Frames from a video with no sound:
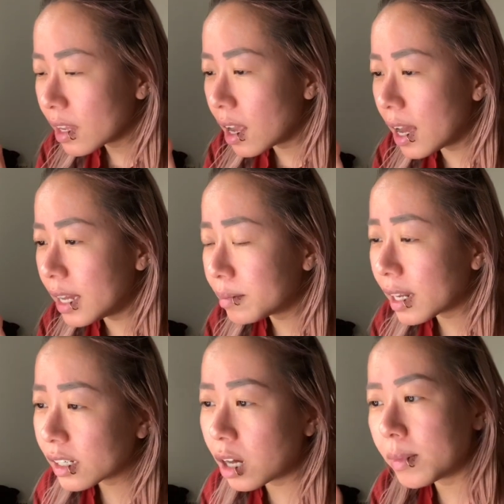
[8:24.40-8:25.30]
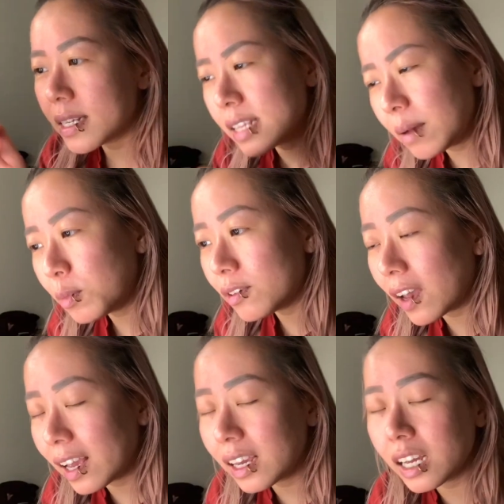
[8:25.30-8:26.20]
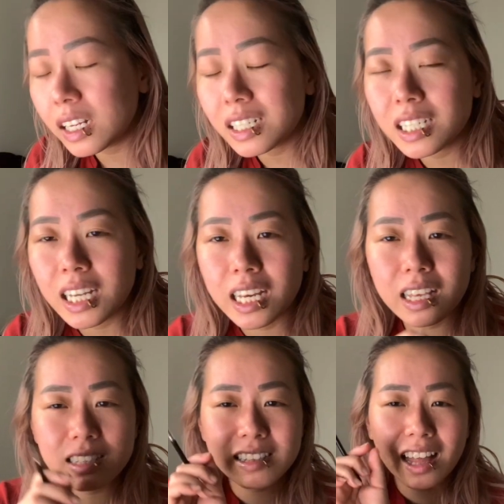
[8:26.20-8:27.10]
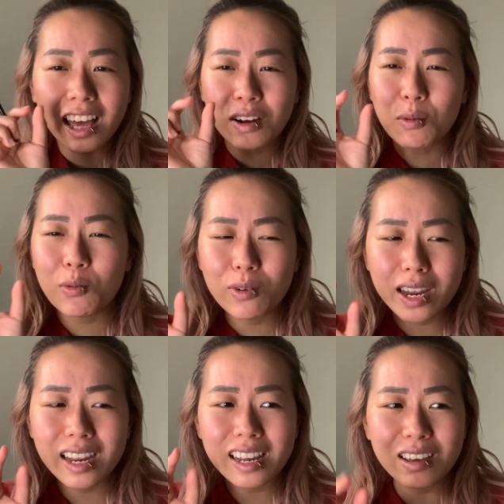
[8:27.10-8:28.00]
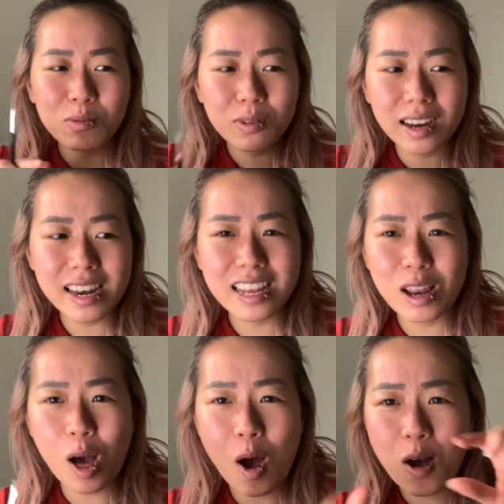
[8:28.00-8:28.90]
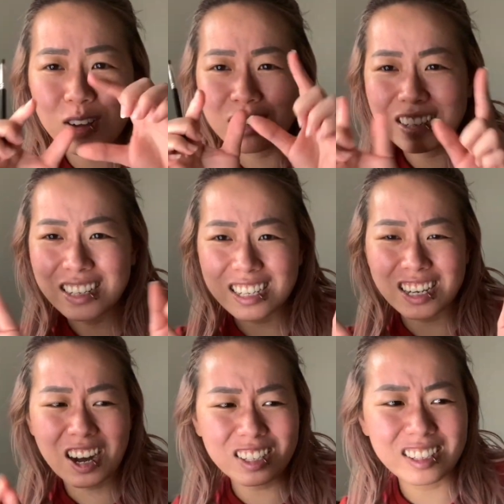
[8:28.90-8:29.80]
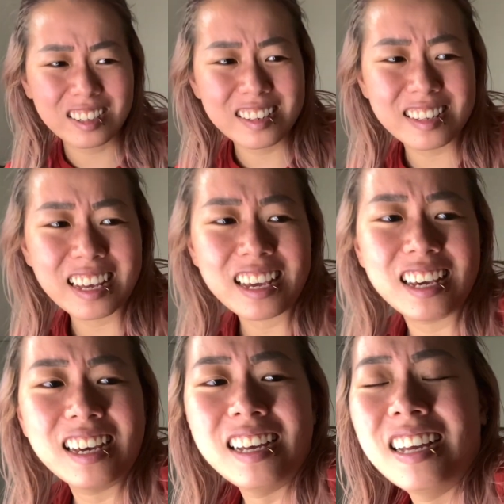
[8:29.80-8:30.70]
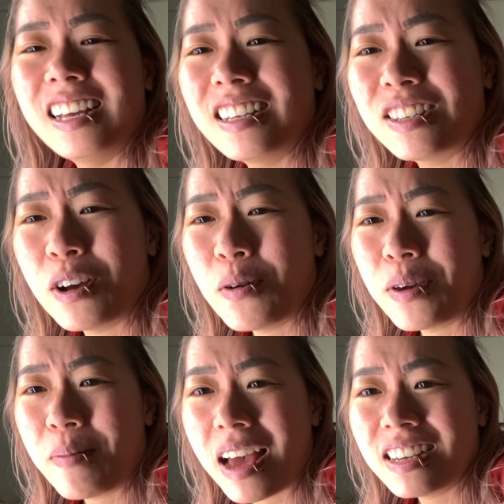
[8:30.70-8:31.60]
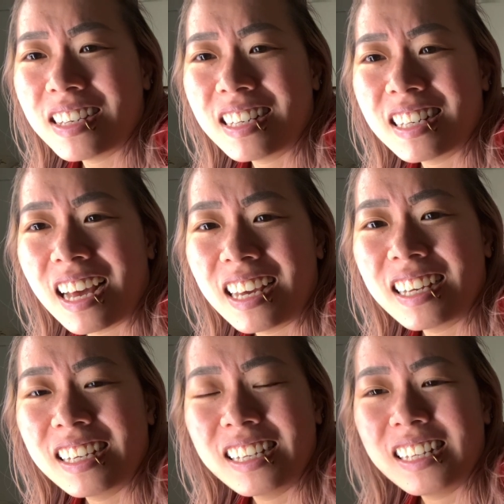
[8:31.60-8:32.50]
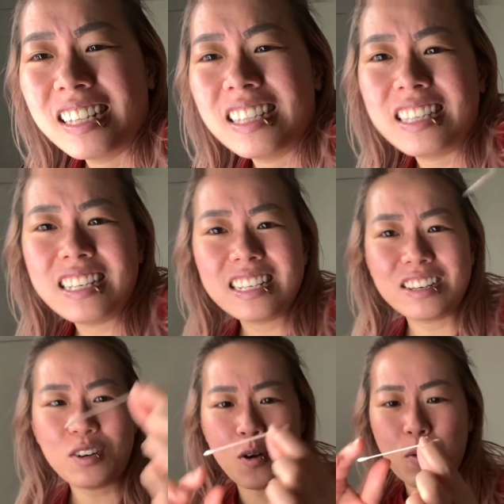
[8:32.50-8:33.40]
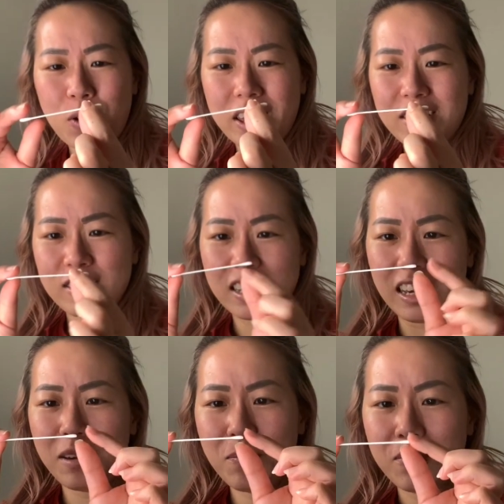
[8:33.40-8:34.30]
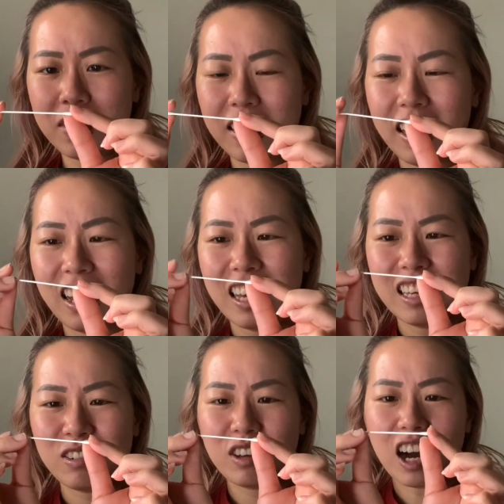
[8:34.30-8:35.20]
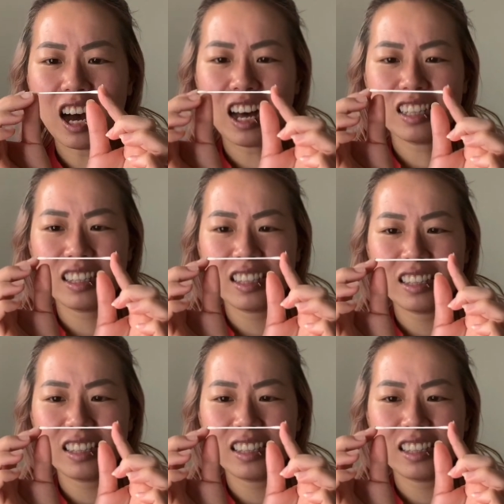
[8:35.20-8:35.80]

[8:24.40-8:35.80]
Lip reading: and I got my sample taken. It's like a really, really long cotton stick. So imagine this is a normal Q-tip. You got